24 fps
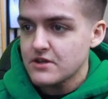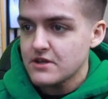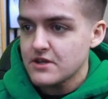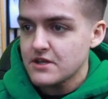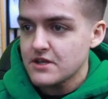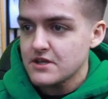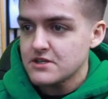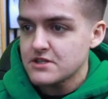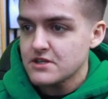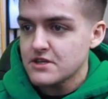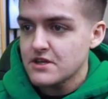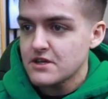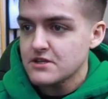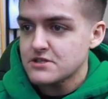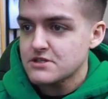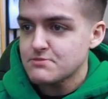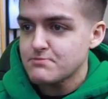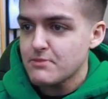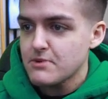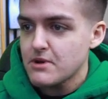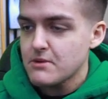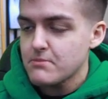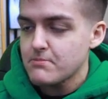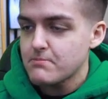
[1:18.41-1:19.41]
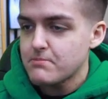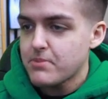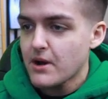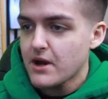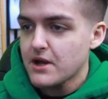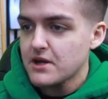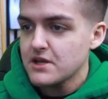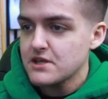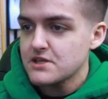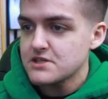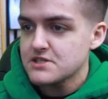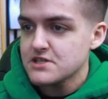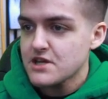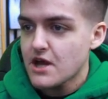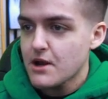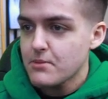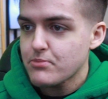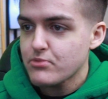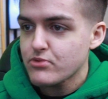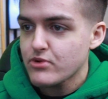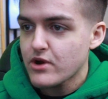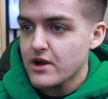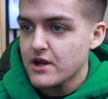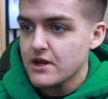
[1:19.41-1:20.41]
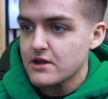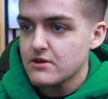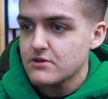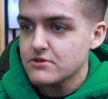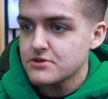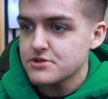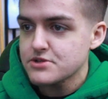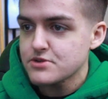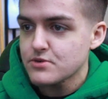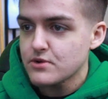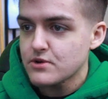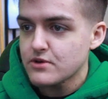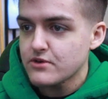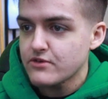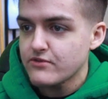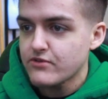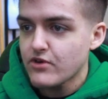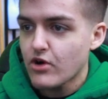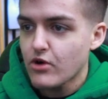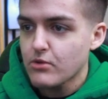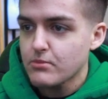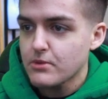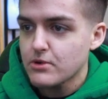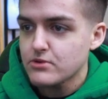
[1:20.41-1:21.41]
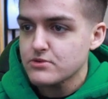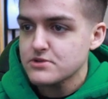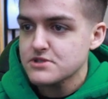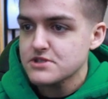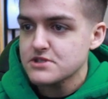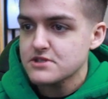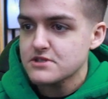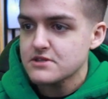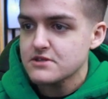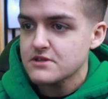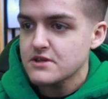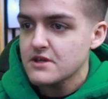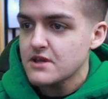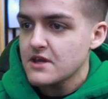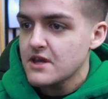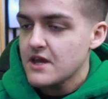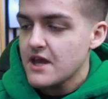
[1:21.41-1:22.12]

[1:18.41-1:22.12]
its body is upright, sort of, almost,